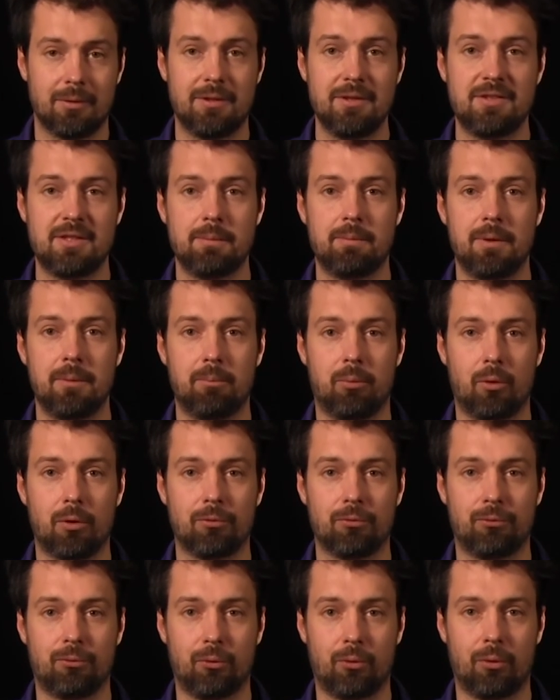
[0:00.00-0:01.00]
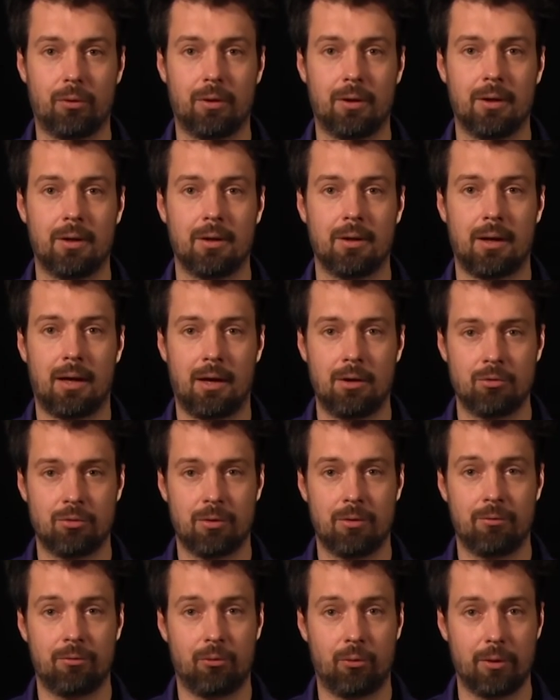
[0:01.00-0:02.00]
TCP port 4
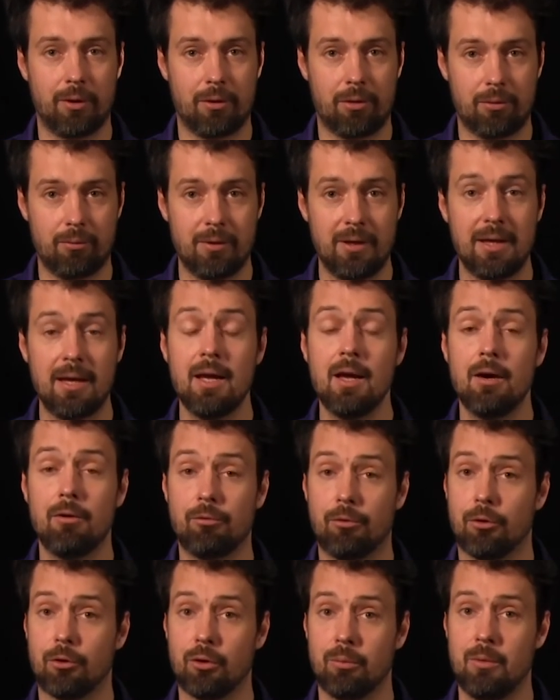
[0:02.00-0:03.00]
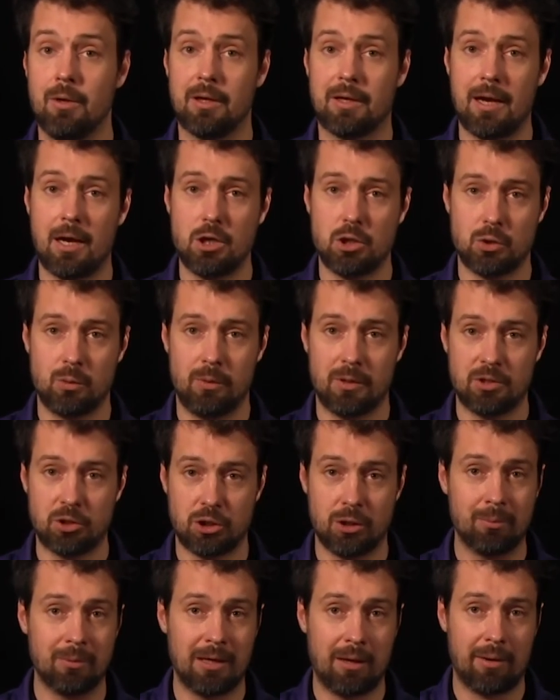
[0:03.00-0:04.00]
143 for communication with
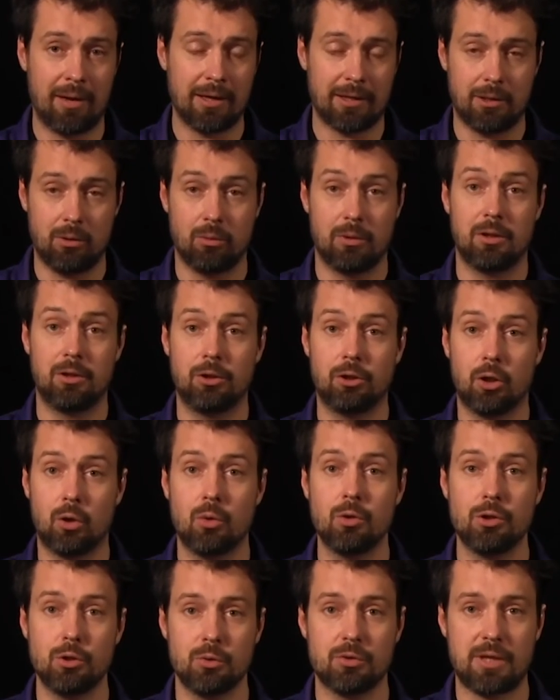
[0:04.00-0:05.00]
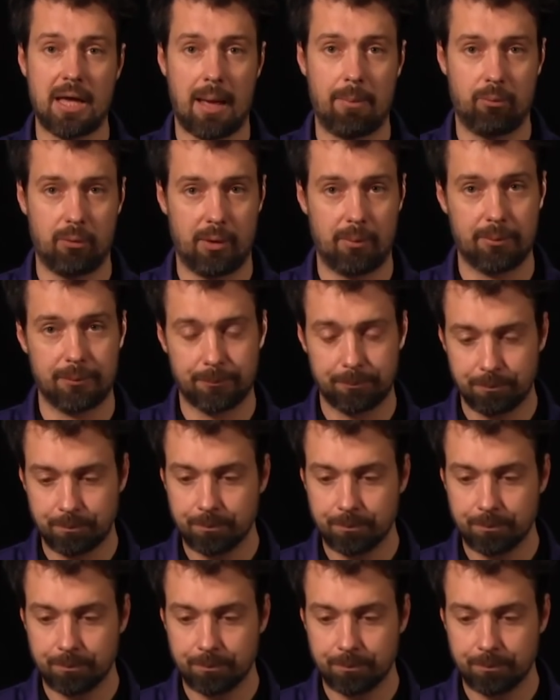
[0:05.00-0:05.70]
Extreme Cloud IQ. They don't use CAPWAP.